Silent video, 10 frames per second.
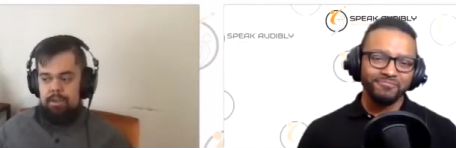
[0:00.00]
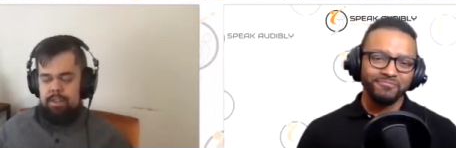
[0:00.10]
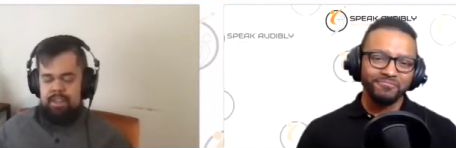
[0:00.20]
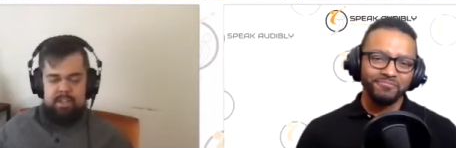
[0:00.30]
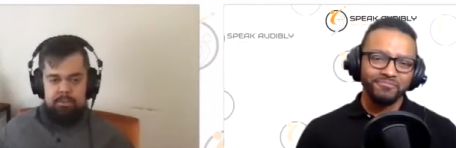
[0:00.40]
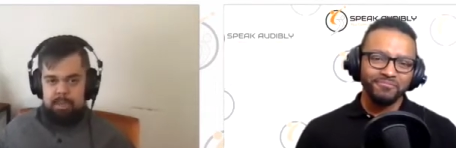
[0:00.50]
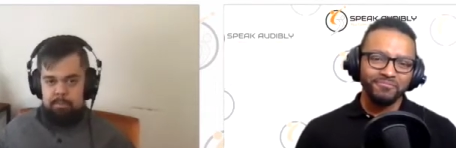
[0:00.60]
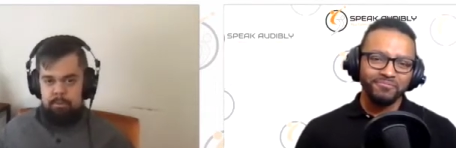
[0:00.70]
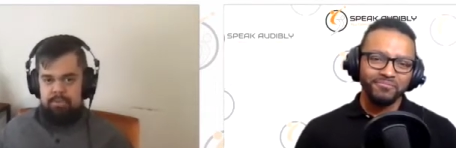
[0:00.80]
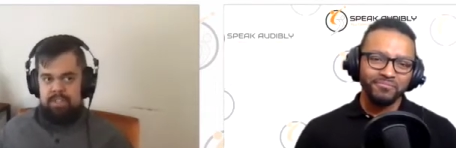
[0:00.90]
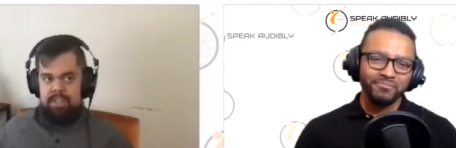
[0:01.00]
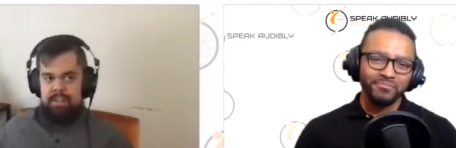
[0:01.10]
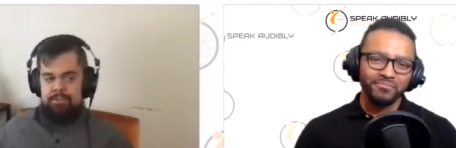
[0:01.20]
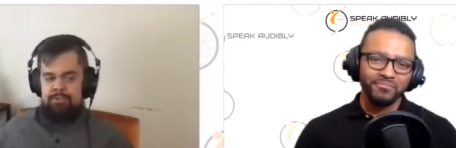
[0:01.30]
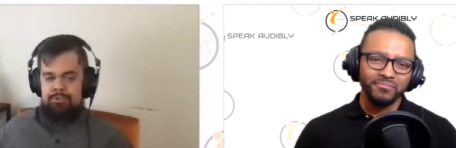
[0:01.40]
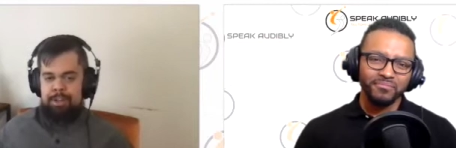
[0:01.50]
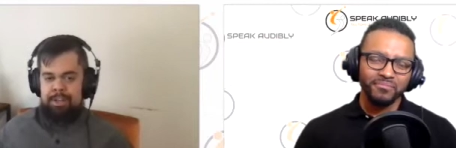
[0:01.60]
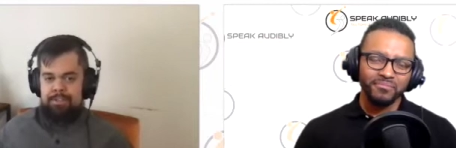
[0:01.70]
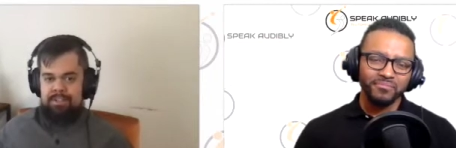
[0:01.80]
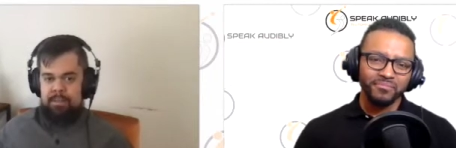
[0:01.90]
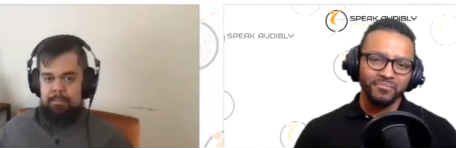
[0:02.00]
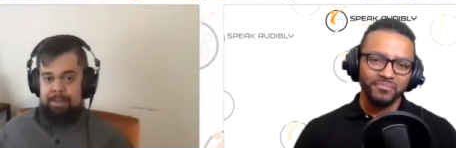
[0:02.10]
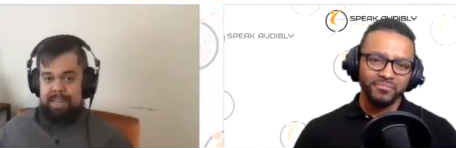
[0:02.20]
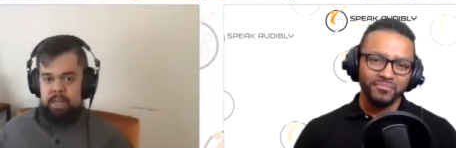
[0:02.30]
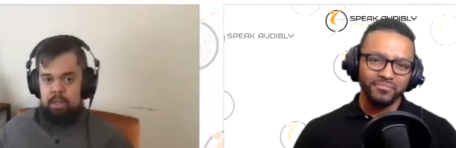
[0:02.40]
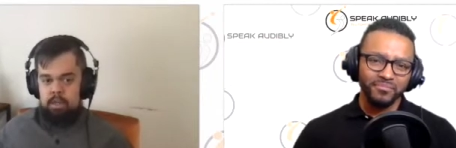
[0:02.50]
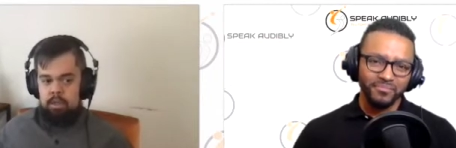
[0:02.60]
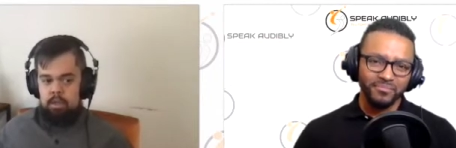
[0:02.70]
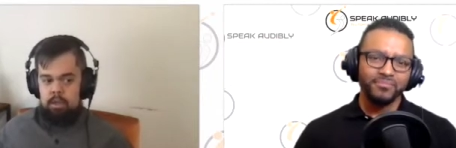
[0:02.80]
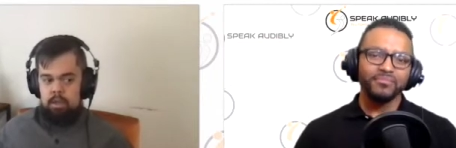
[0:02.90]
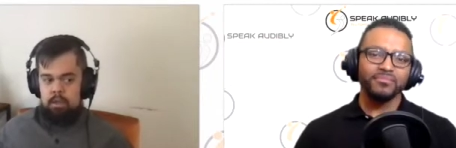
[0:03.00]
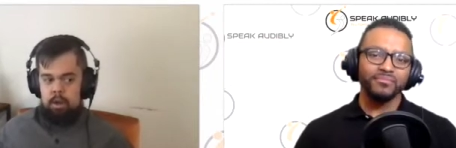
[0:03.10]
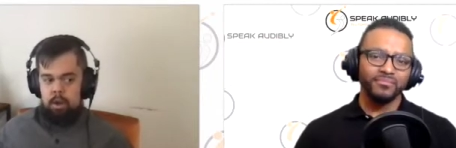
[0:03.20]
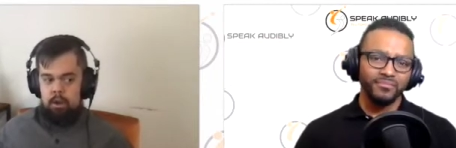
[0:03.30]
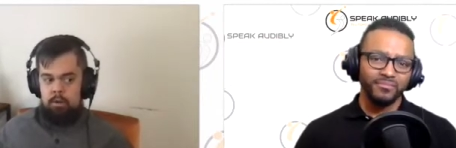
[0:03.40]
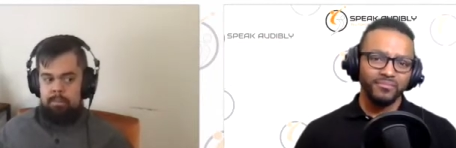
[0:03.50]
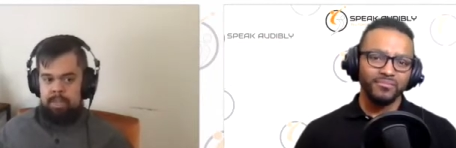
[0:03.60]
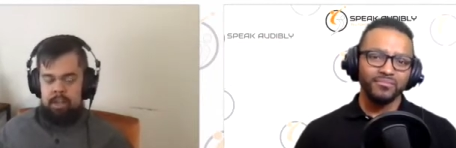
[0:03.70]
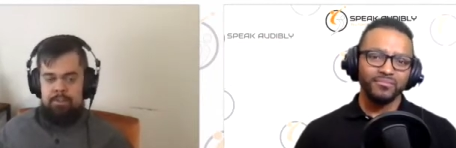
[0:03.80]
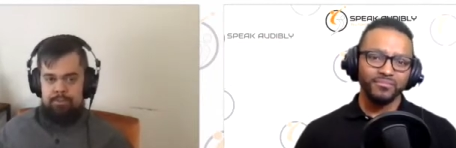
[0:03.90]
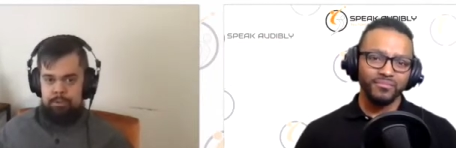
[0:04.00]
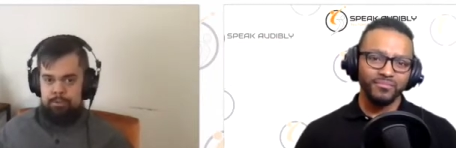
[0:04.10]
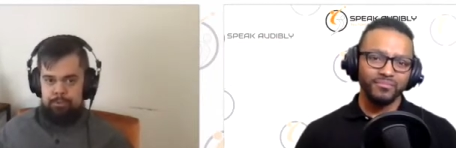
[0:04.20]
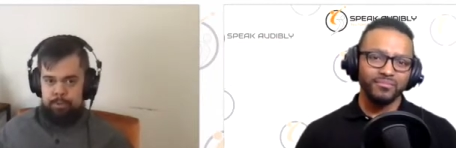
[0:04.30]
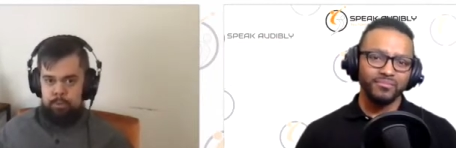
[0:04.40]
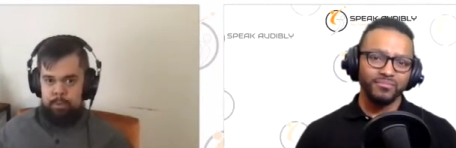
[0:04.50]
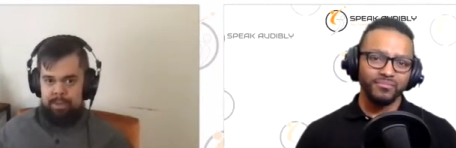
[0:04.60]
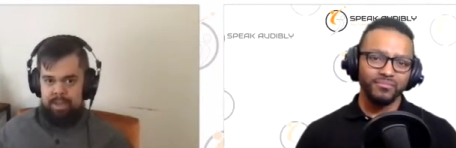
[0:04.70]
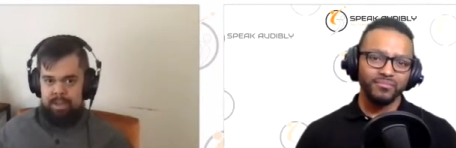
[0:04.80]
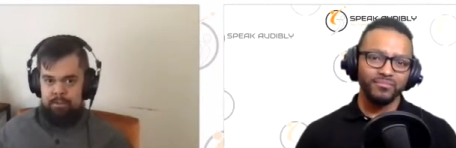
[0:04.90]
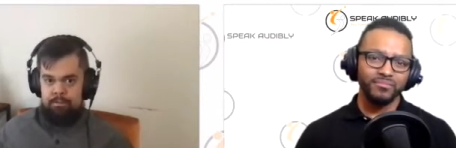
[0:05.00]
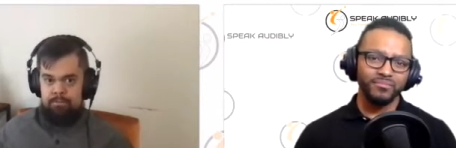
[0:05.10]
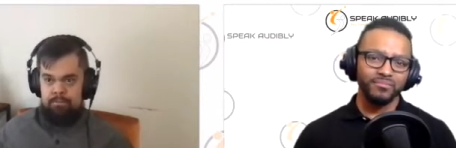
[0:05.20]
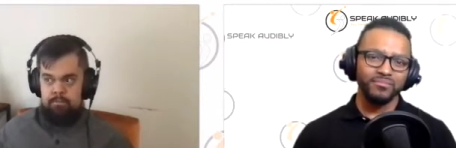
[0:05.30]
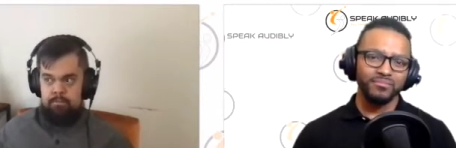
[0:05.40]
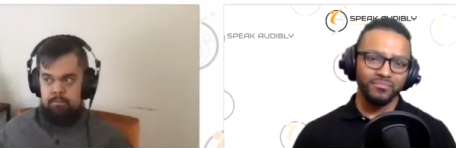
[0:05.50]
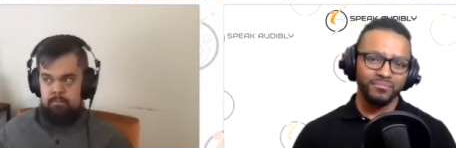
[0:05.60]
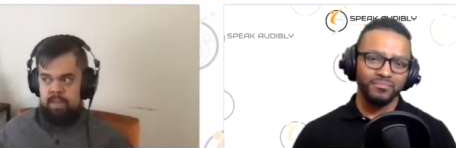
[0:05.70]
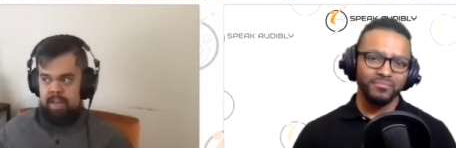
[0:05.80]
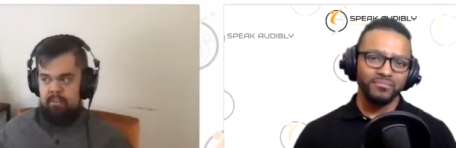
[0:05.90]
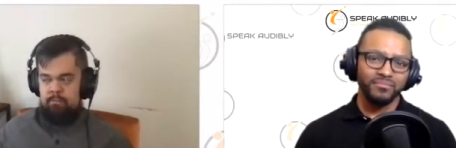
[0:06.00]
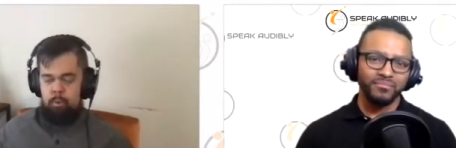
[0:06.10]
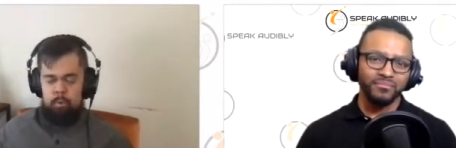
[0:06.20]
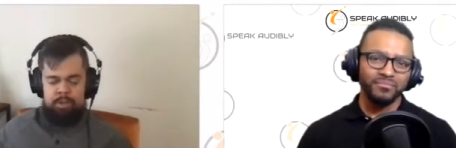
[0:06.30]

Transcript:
Speaker 1: things people see as strengths in me are because of those 3 women that have poured